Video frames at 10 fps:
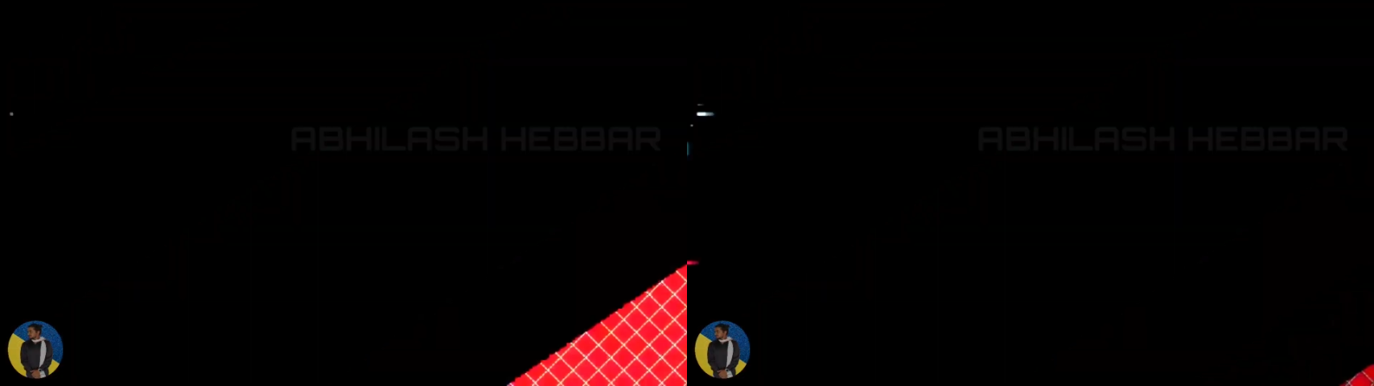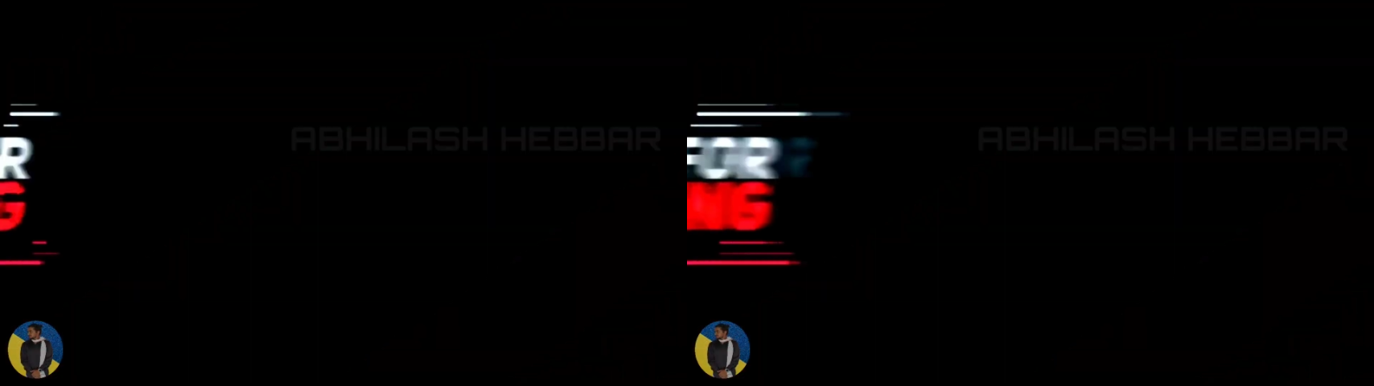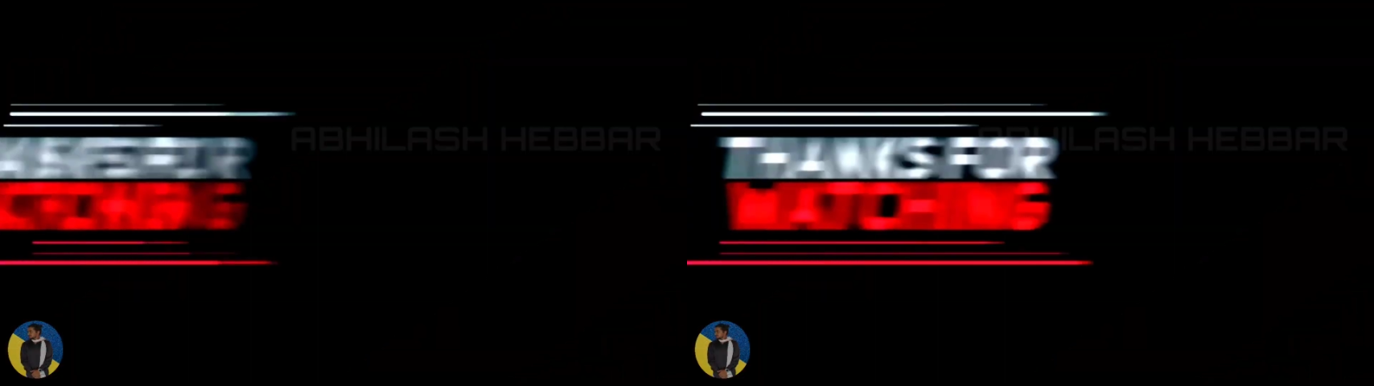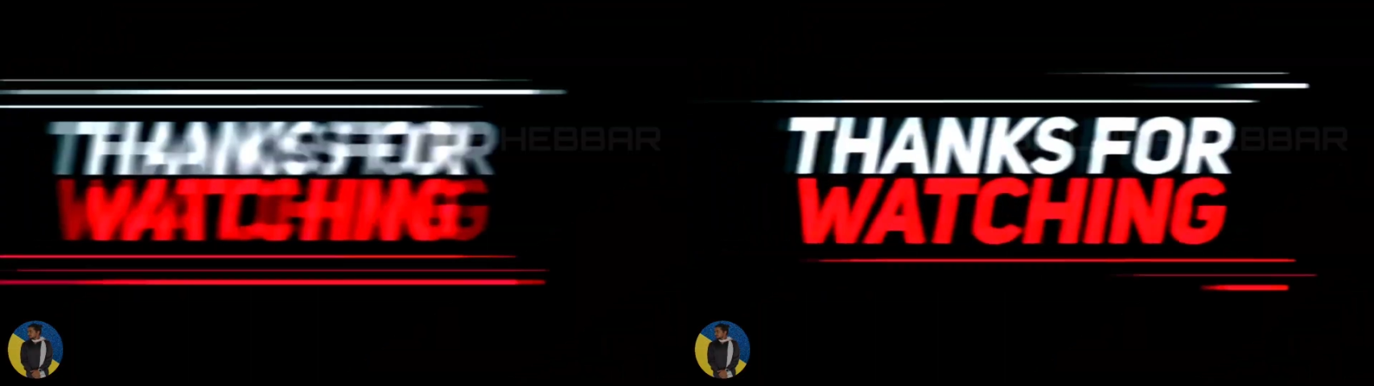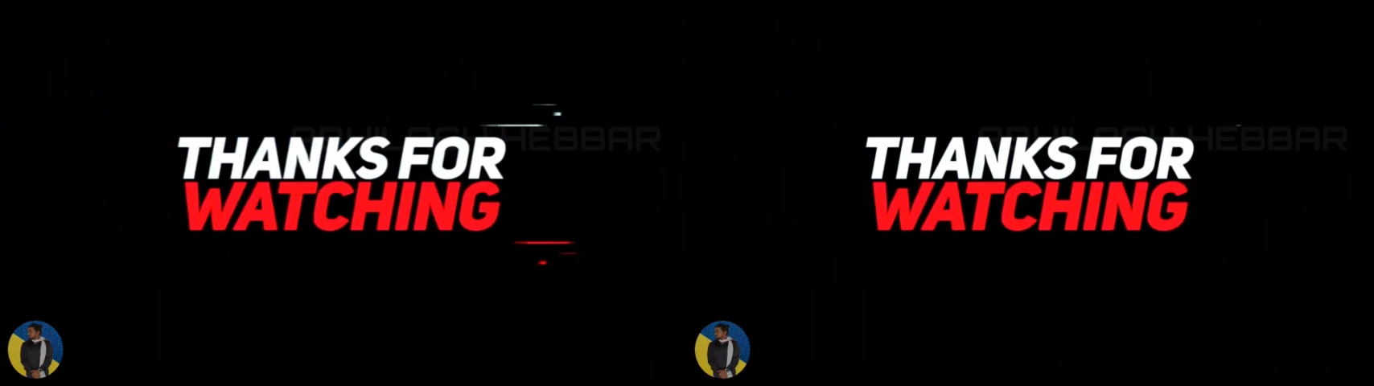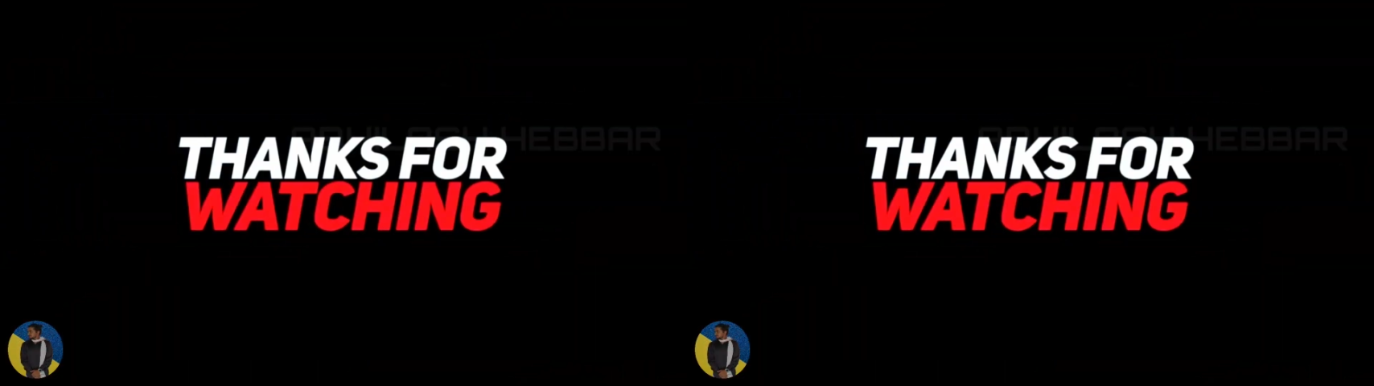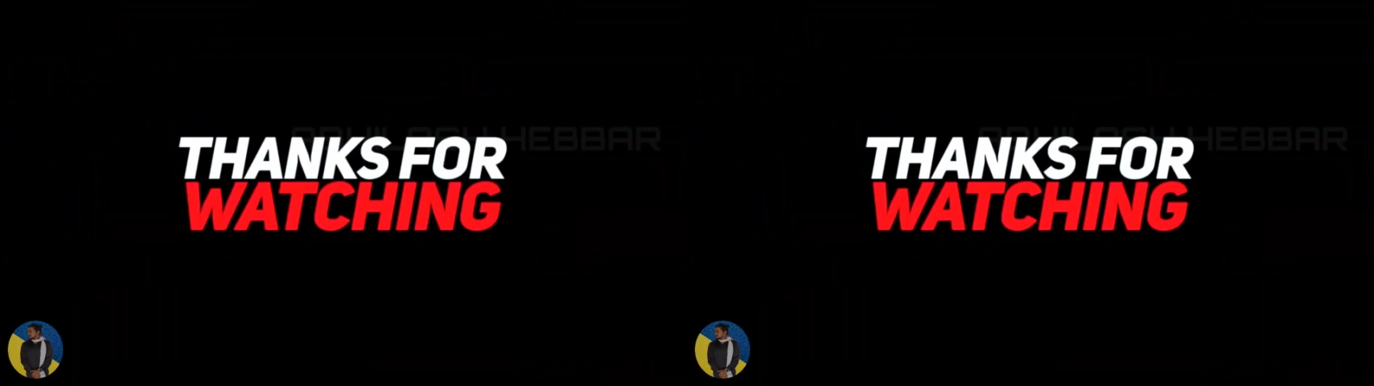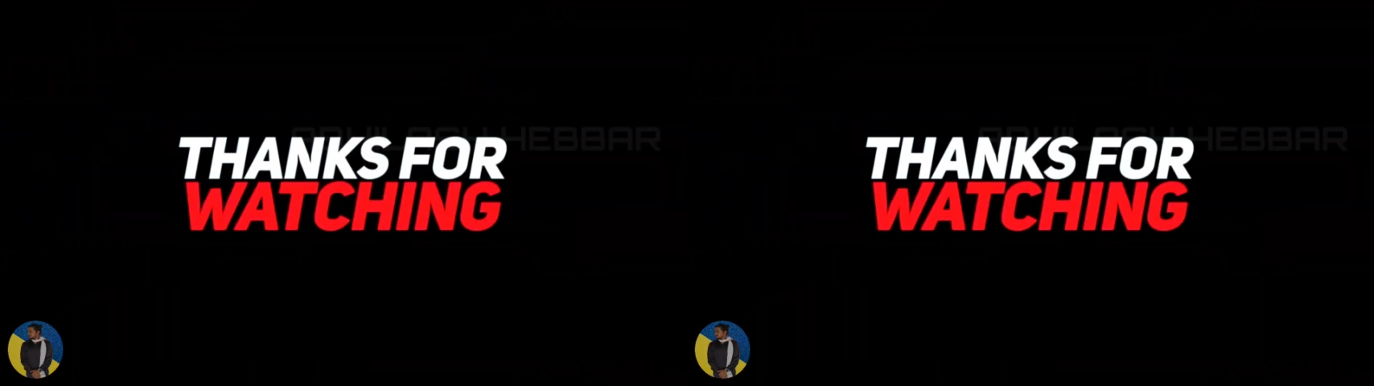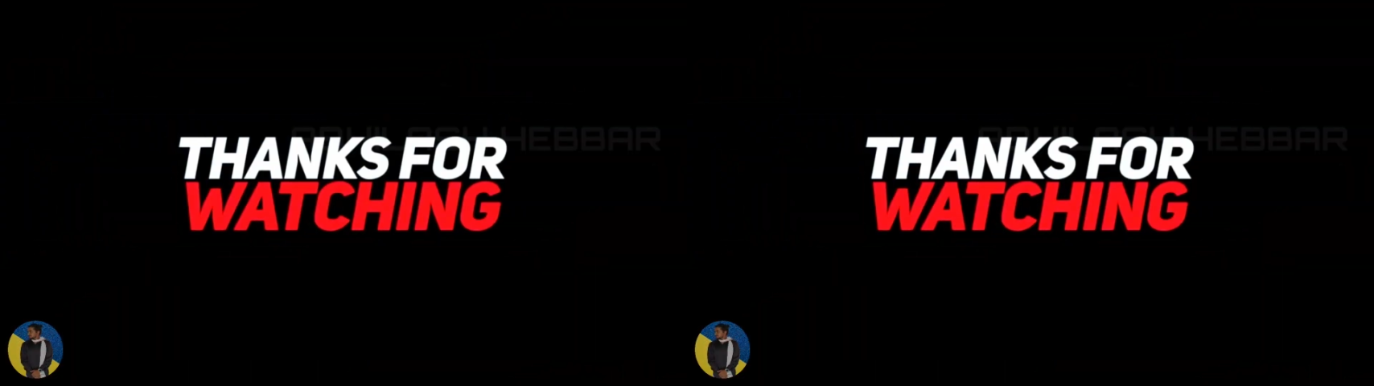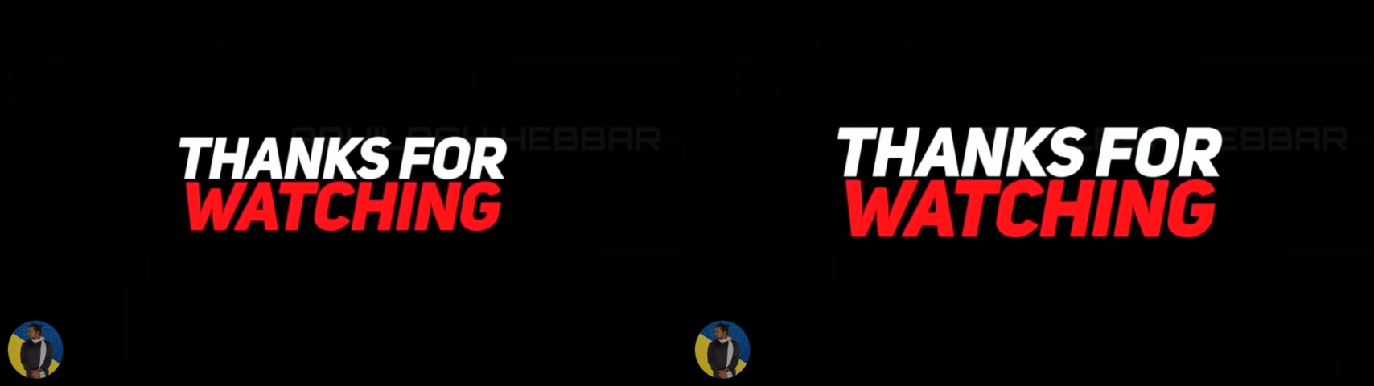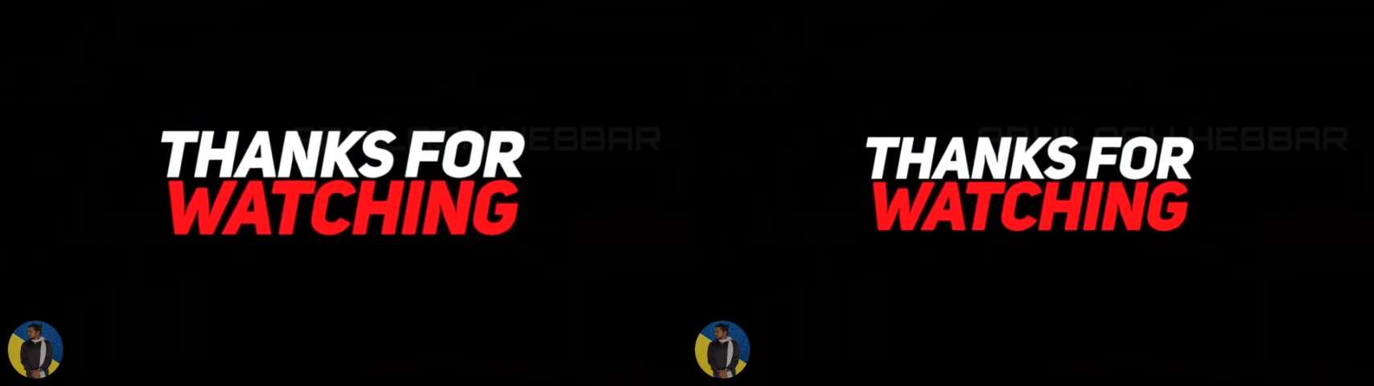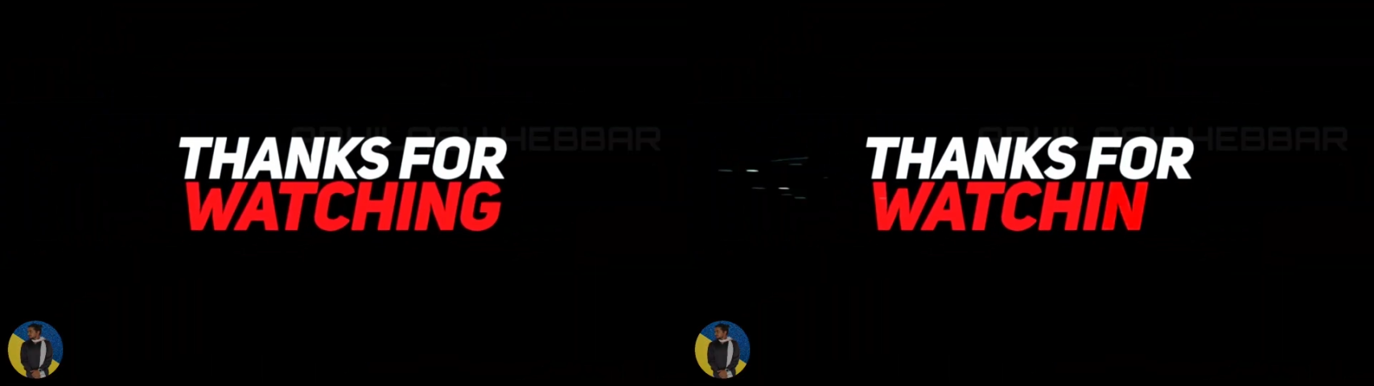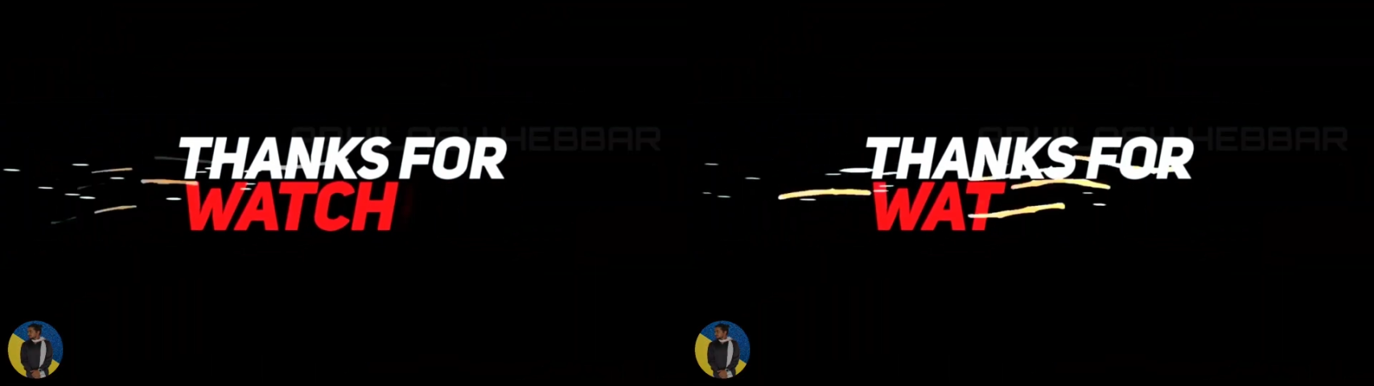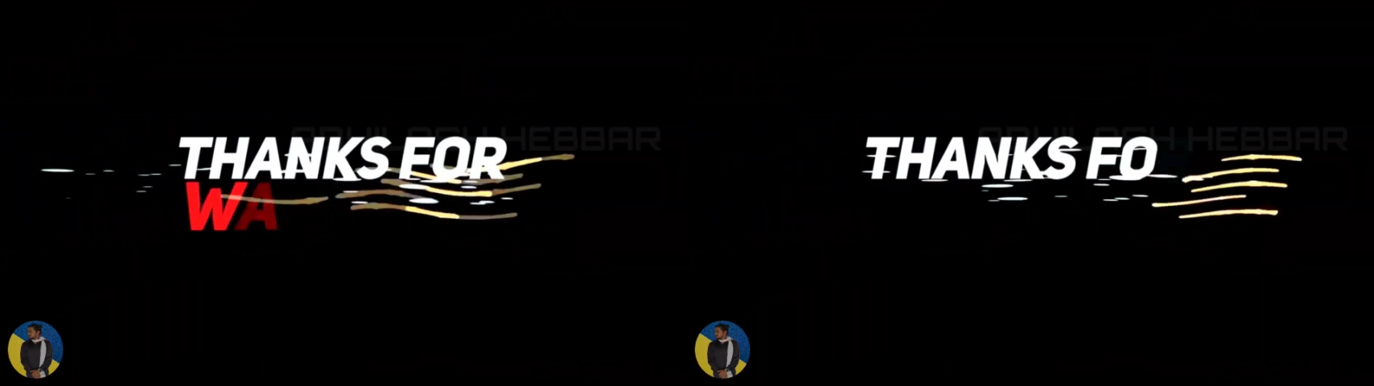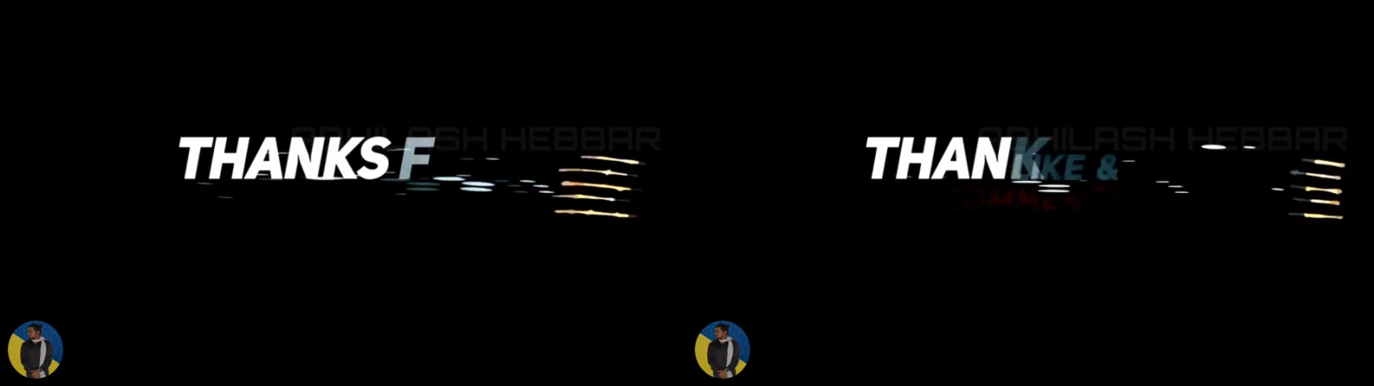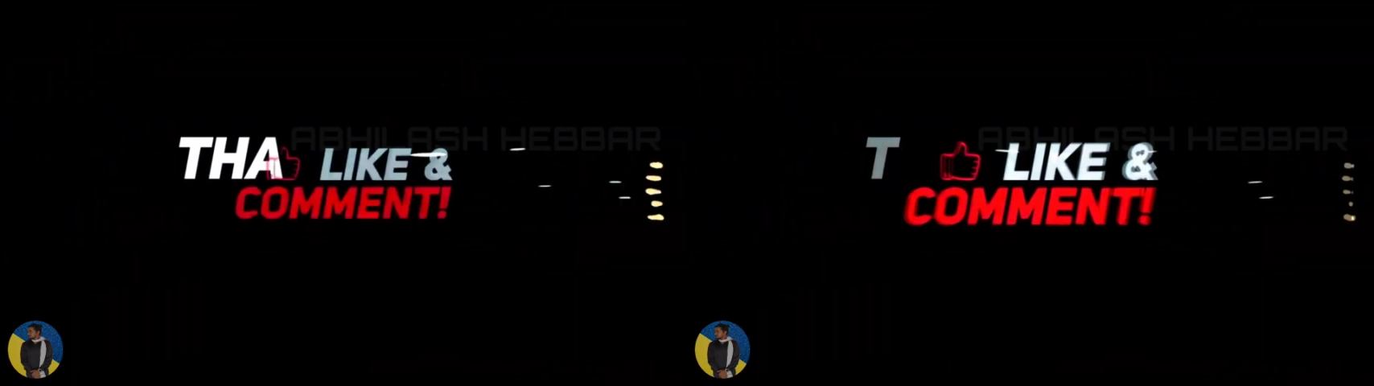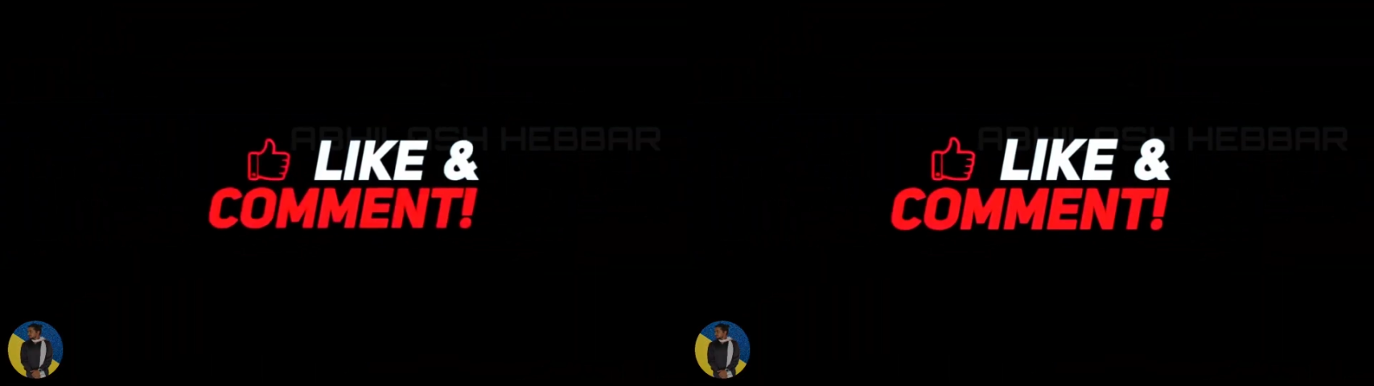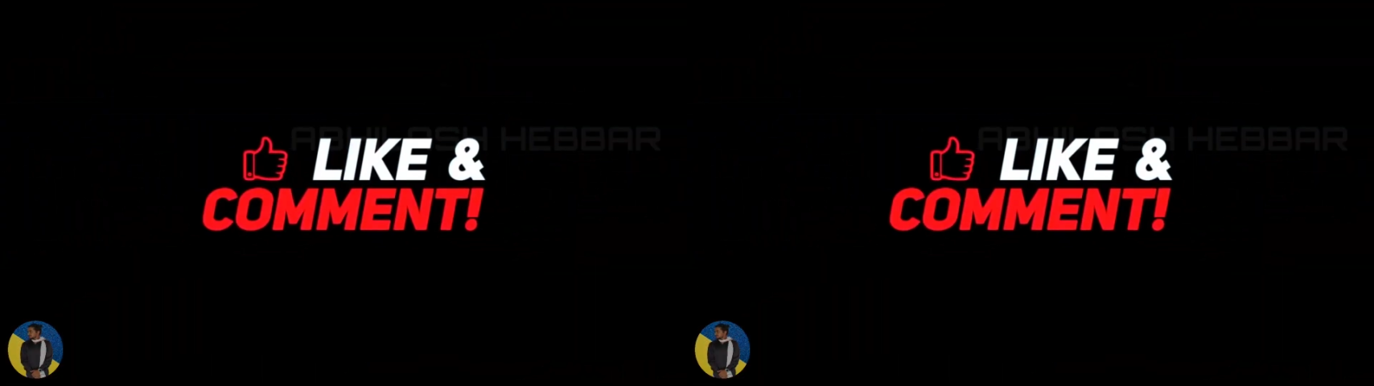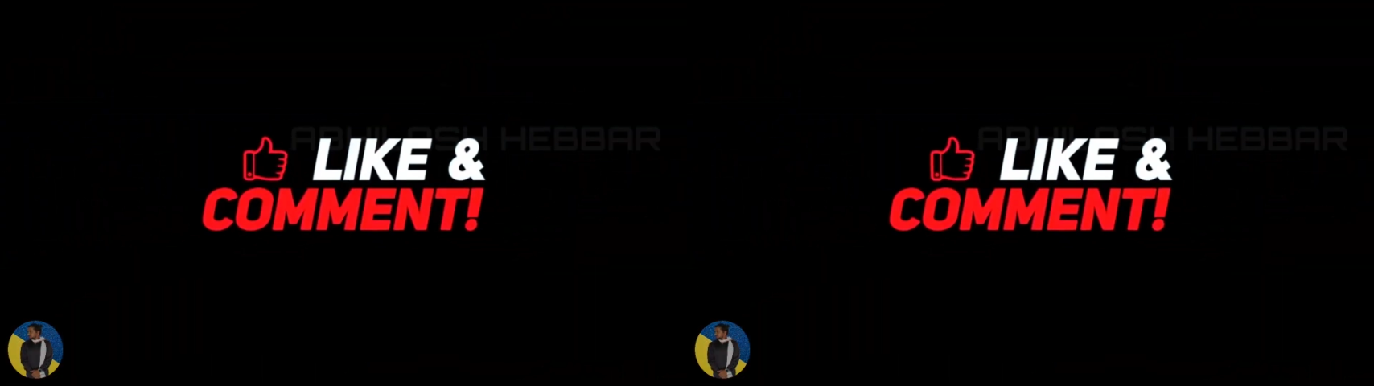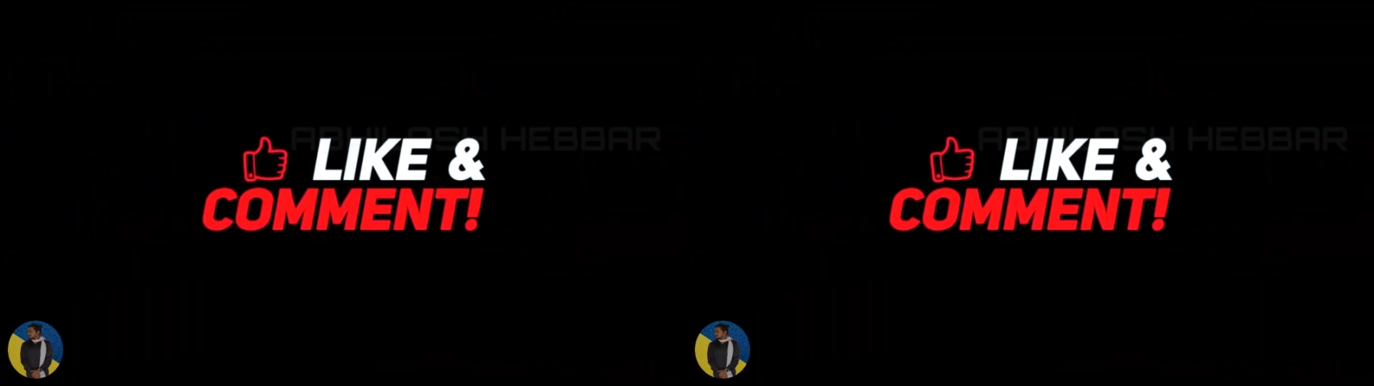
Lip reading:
Nobody's mouth can be seen.